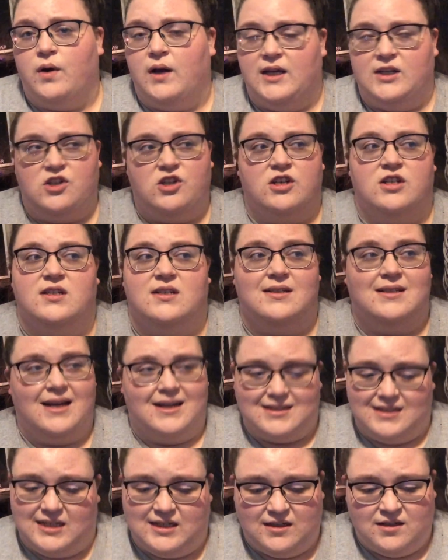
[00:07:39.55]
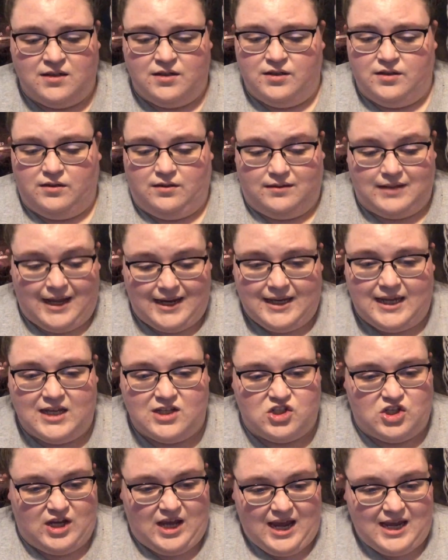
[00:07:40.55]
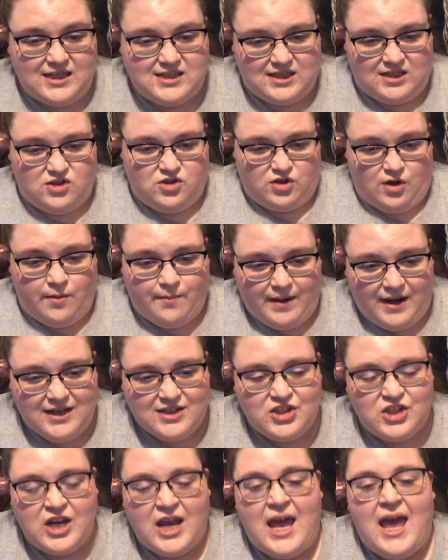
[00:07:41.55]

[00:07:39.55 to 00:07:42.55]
and she just doesn't like it. She hates it so much.